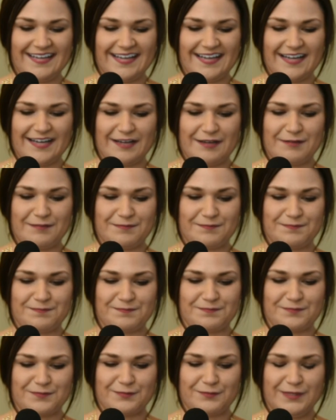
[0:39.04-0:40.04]

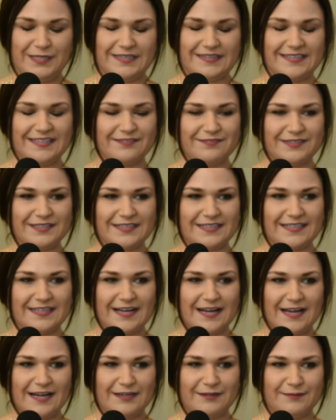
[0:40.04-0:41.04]
we live in an
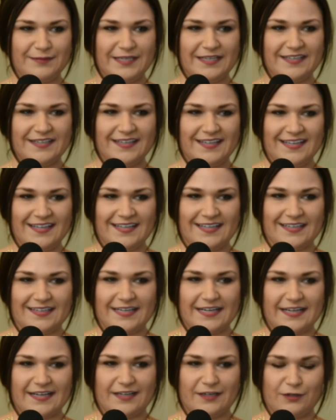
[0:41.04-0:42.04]
economy
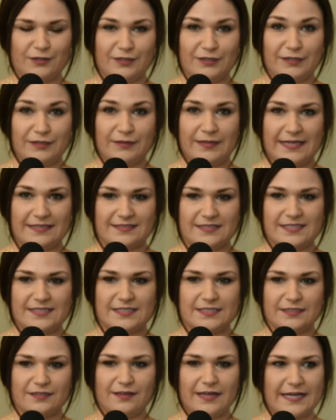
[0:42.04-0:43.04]
that
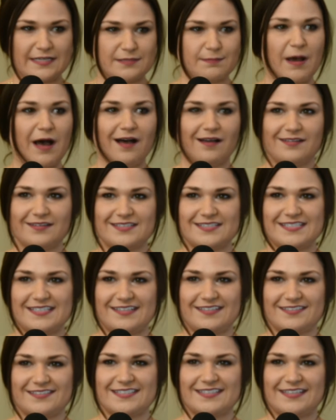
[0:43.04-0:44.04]
still has
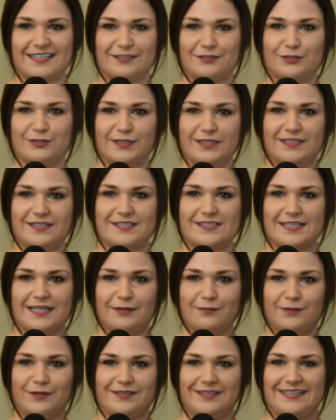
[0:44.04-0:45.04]
policies that treat us
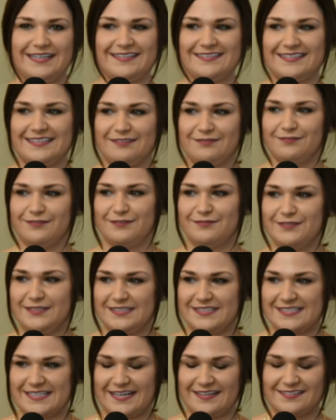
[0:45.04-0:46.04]
like we're in the
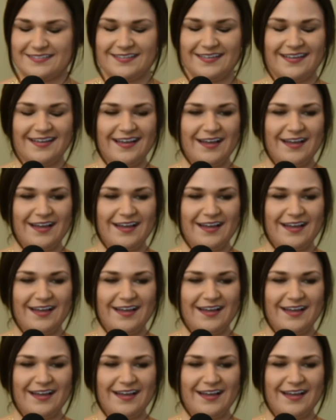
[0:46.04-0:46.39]
1950s yet,